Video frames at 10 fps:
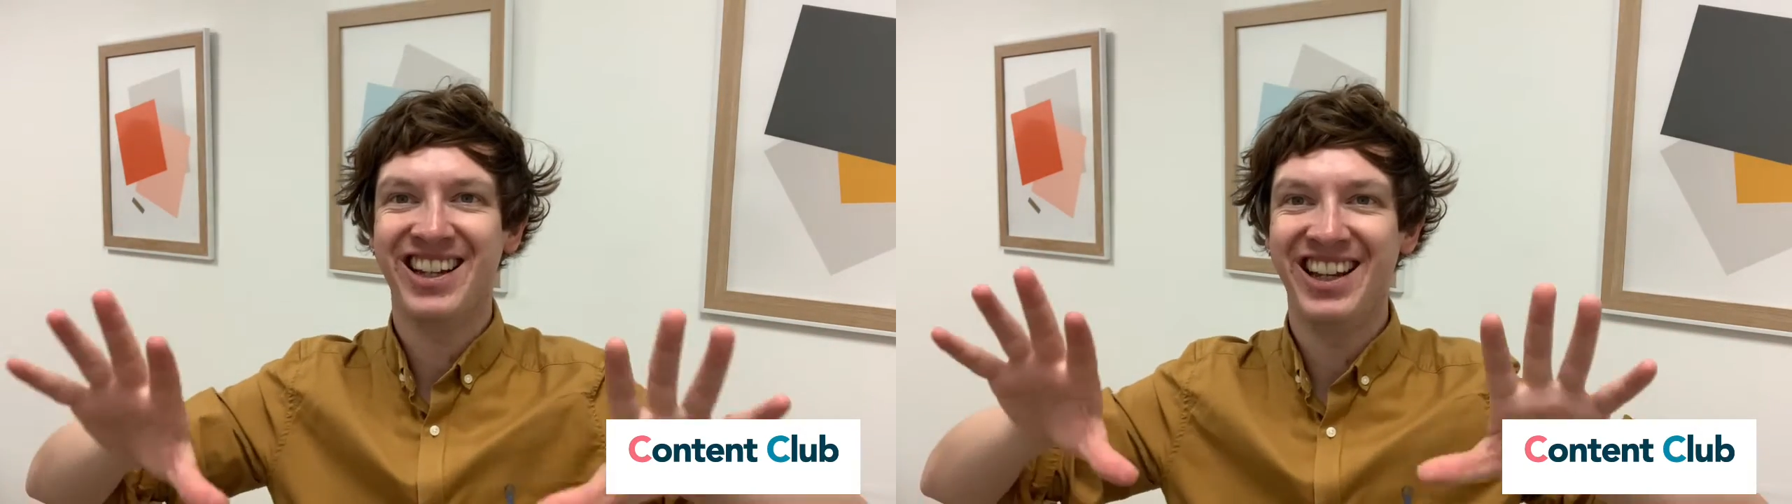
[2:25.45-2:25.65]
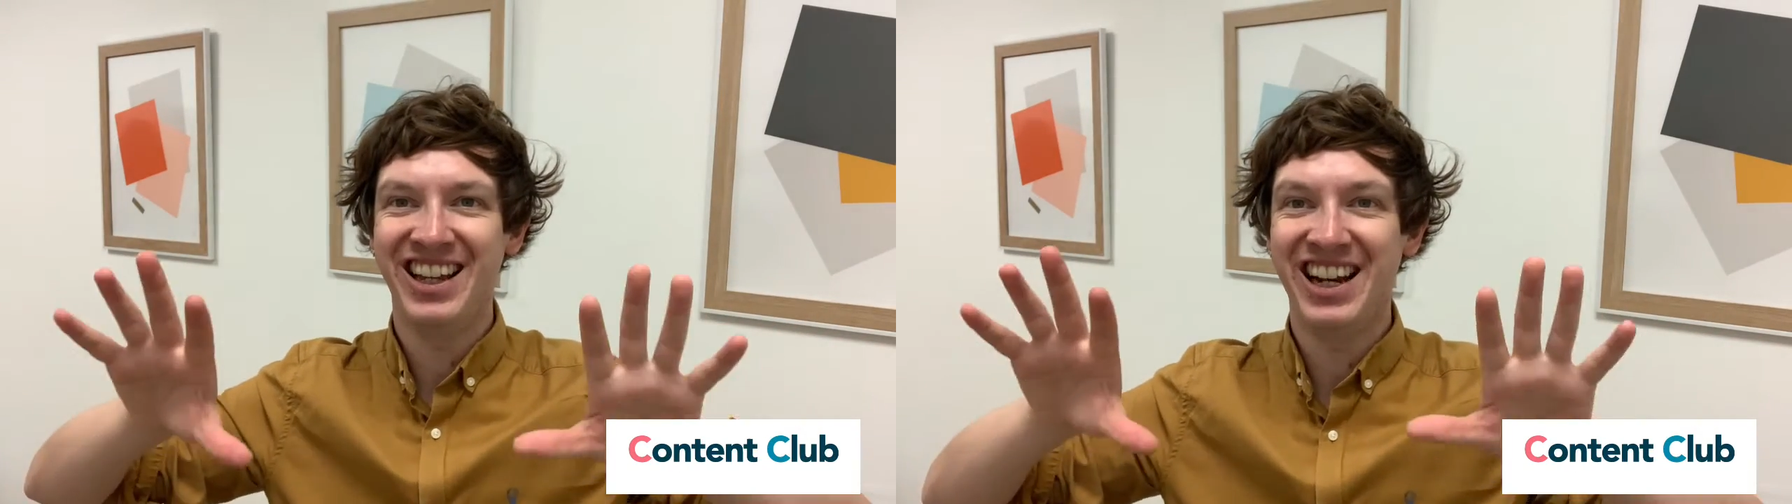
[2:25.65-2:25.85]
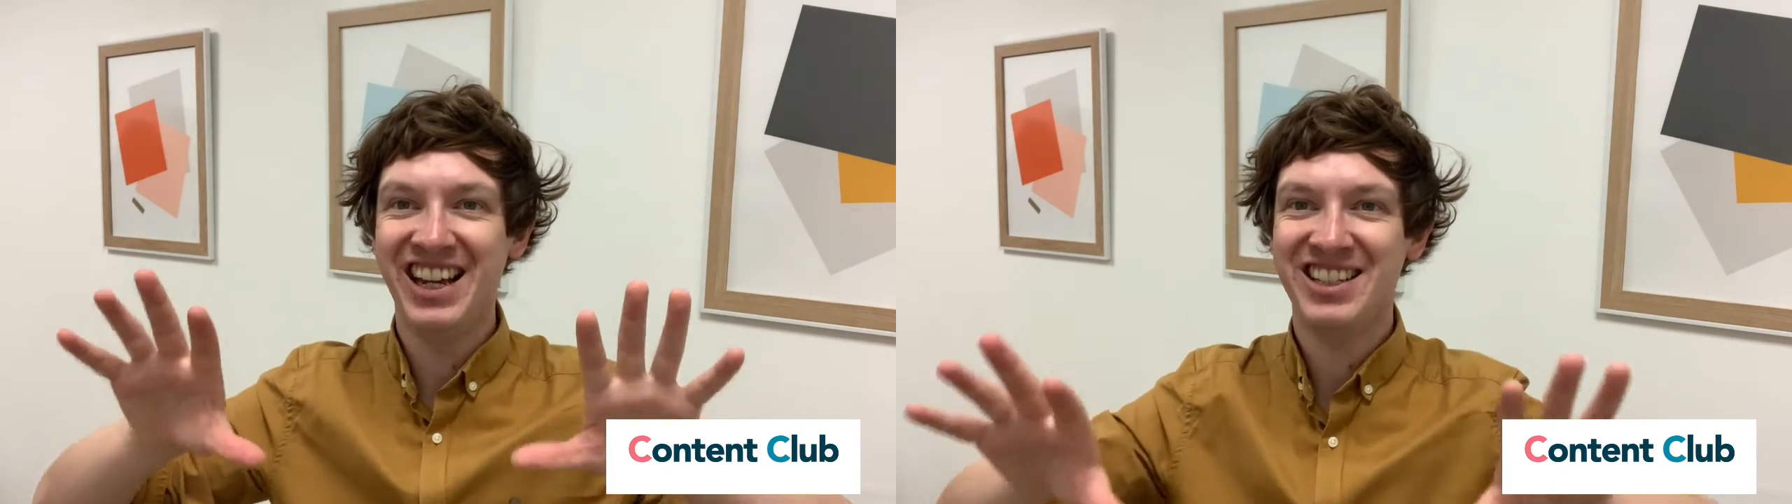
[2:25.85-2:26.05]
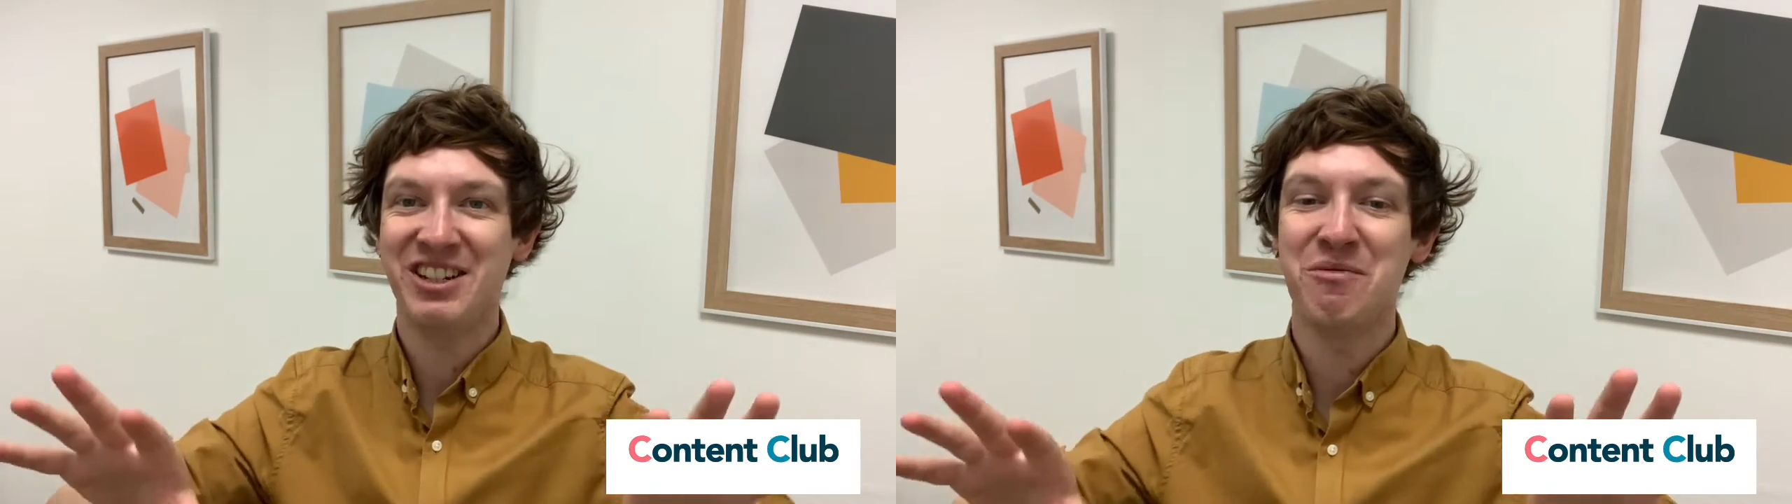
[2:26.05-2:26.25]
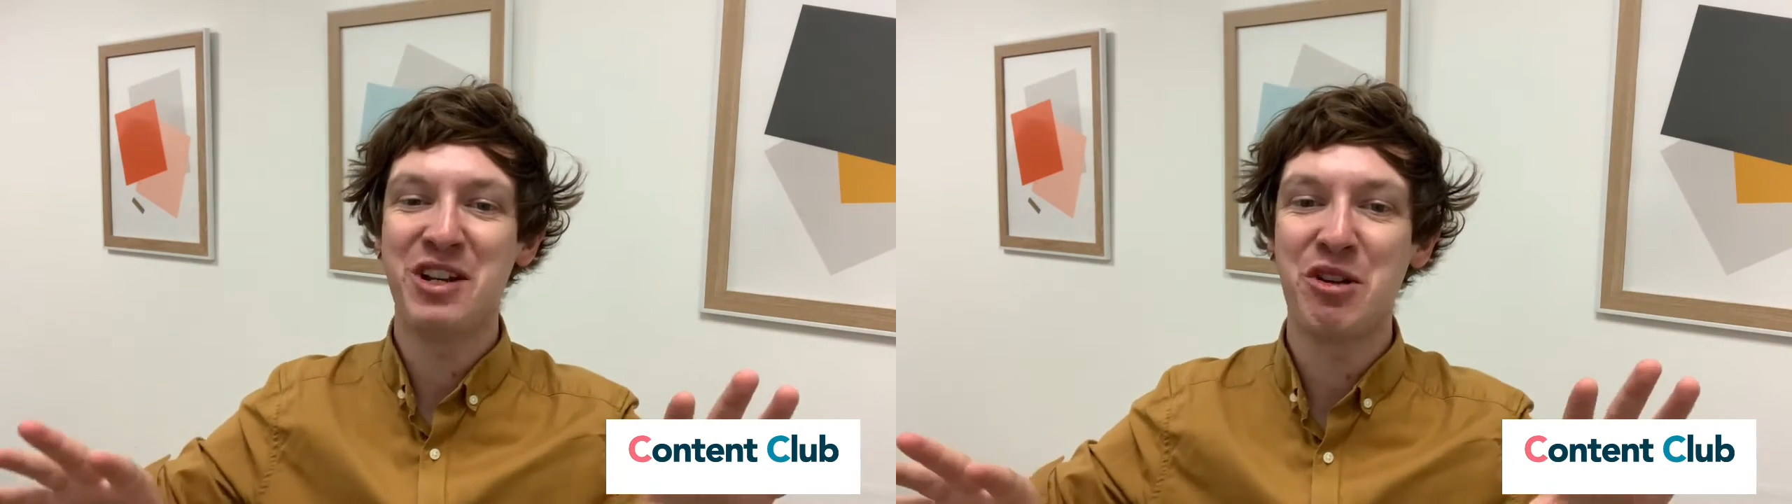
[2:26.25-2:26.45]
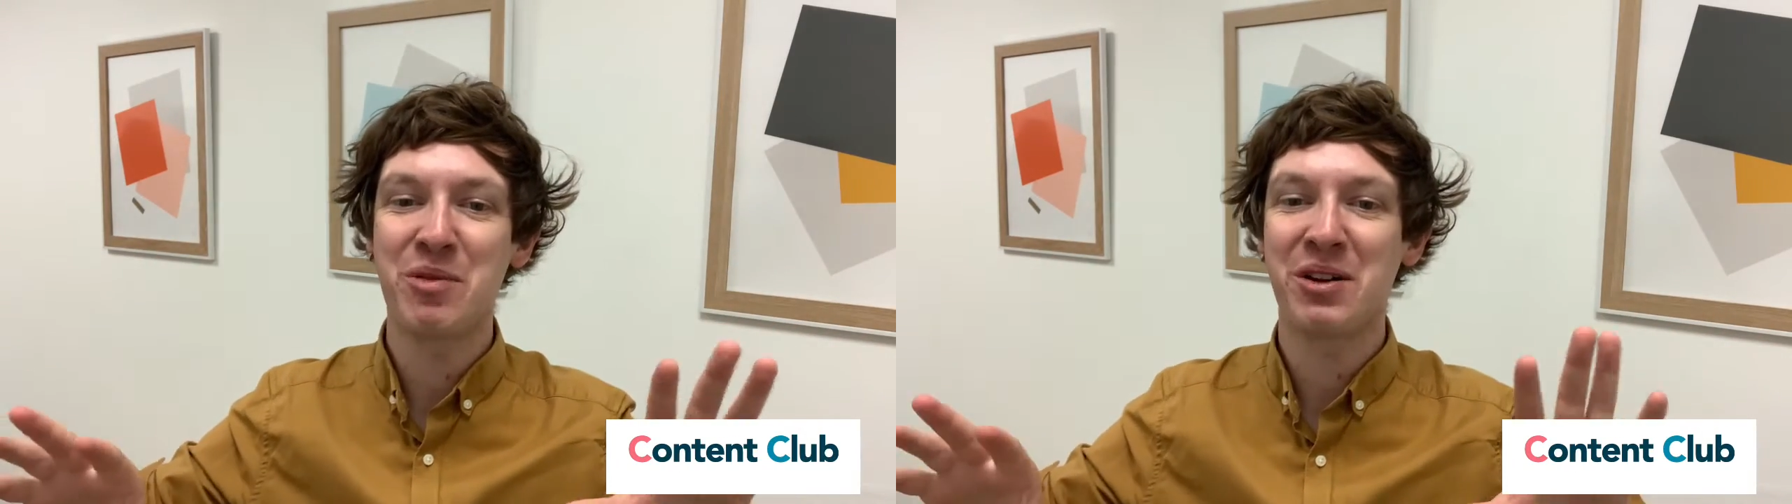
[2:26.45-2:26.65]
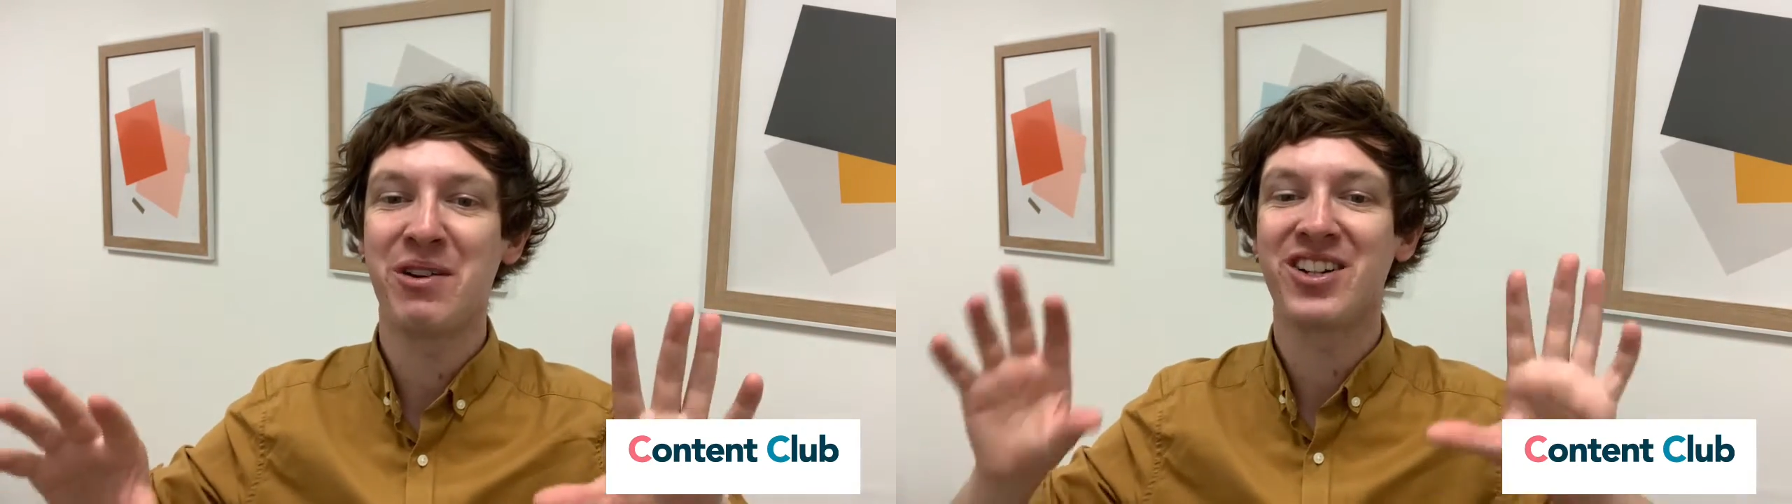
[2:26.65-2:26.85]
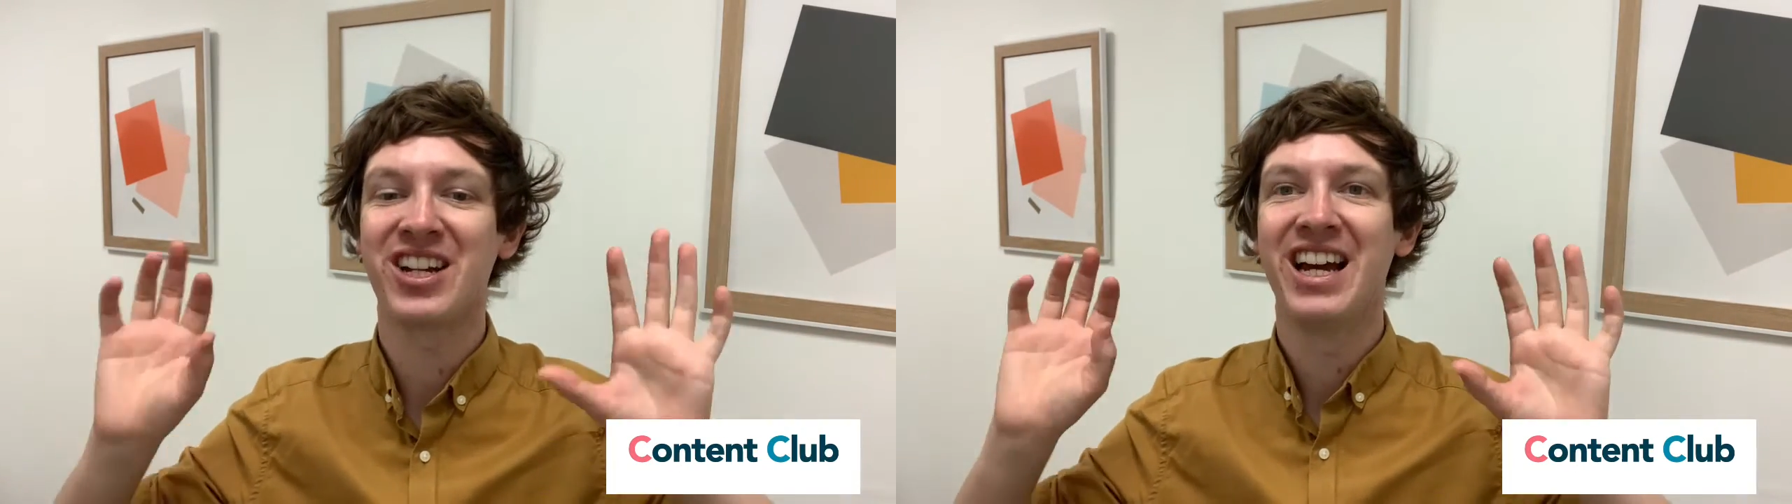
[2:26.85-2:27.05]
in less than a minute pretty
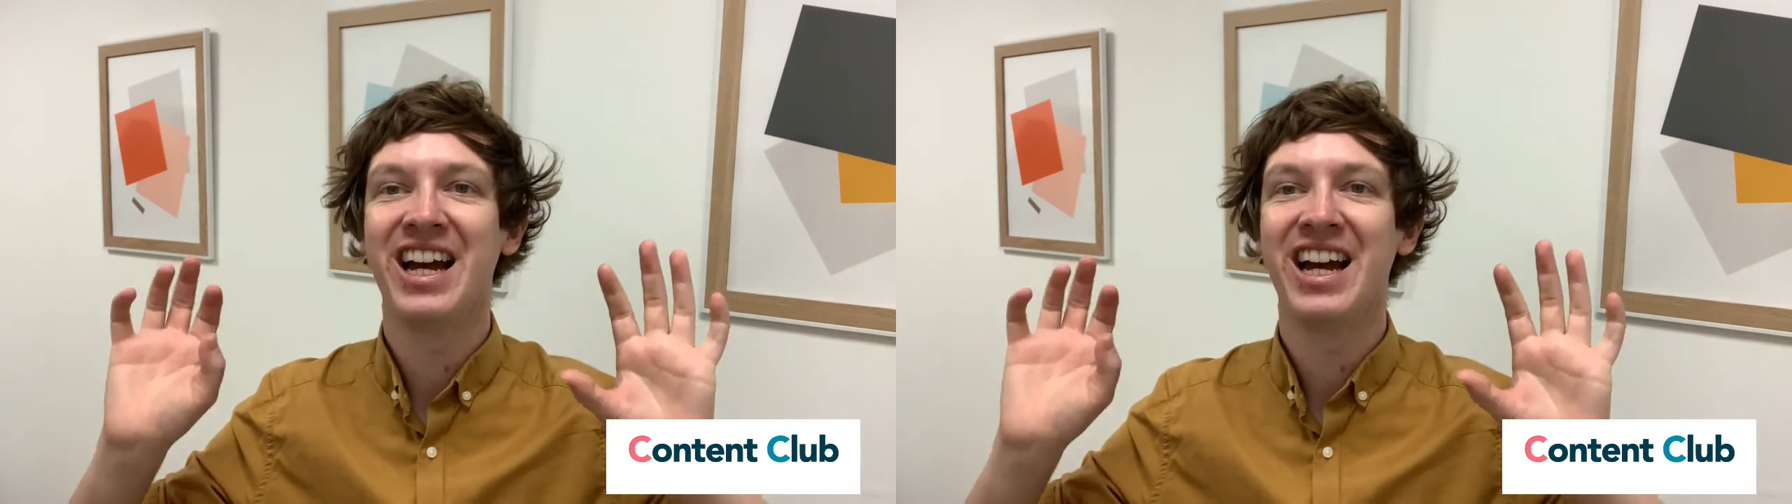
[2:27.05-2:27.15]
much,